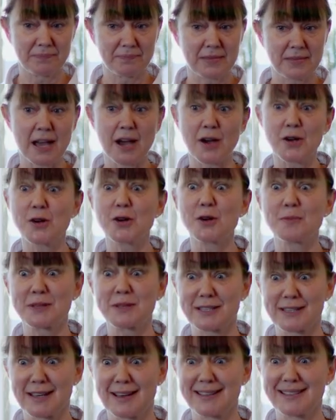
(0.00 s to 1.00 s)
Yeah,
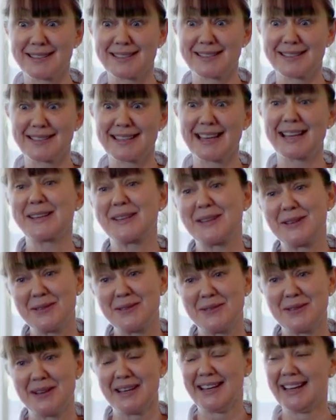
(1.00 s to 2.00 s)
herbicides. Thank
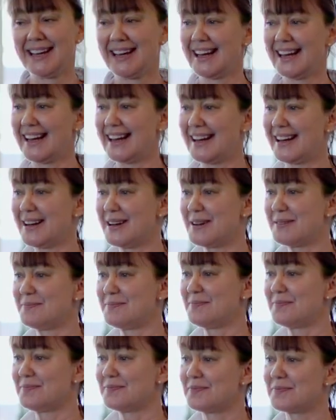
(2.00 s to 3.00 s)
you.
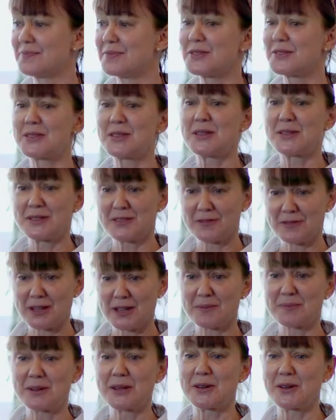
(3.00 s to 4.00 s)

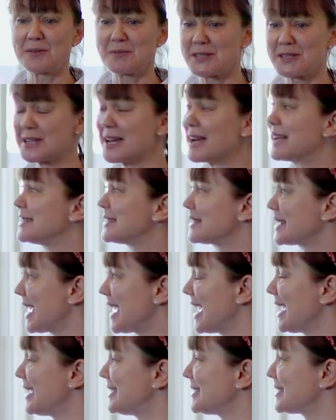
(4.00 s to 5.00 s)
Developing herbicides.
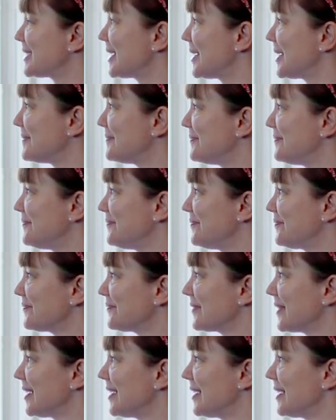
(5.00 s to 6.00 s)
And
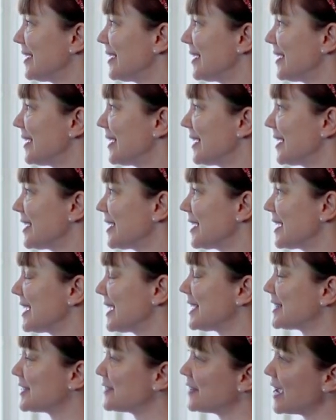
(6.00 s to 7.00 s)

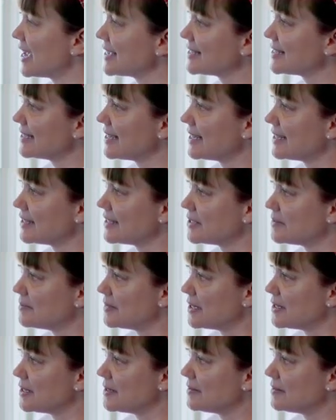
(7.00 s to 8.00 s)
it's fascinating to
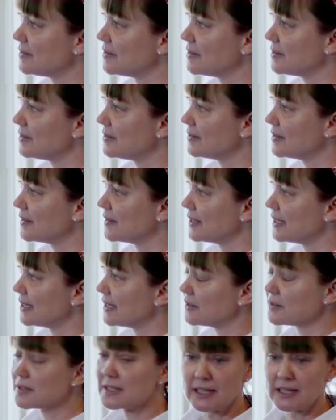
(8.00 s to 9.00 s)
me that the
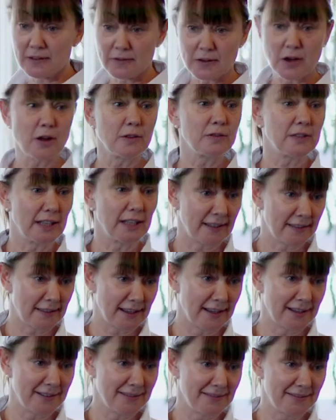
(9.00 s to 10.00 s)
nettles can evolve like
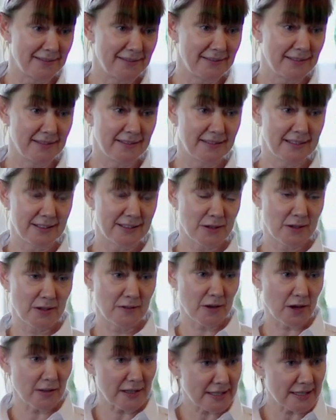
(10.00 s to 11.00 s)
that. And so
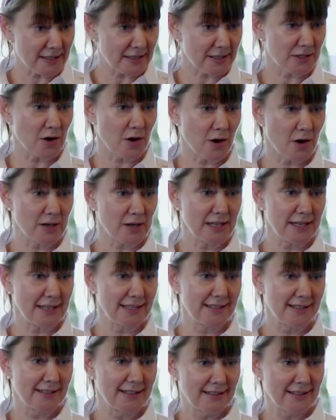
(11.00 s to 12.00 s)
they've got this hardy
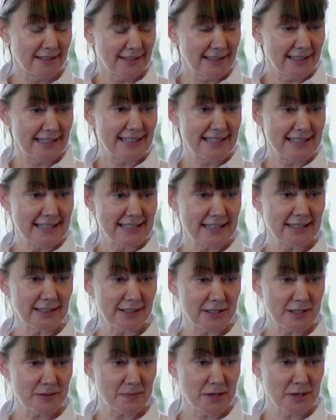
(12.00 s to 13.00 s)

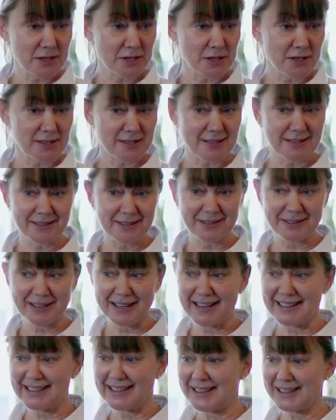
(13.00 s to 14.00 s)
nettle species along
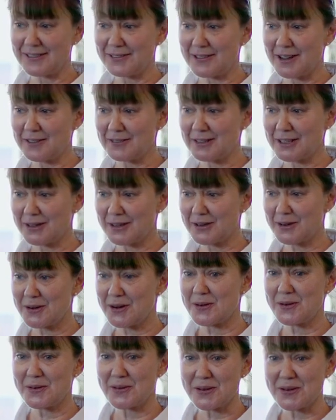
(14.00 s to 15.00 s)
the I-95
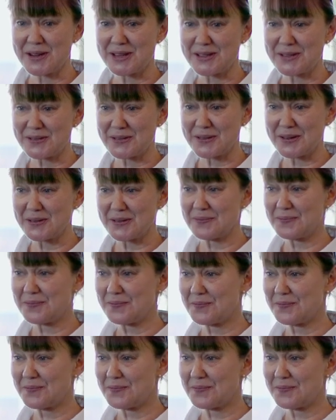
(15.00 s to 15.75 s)
corridor.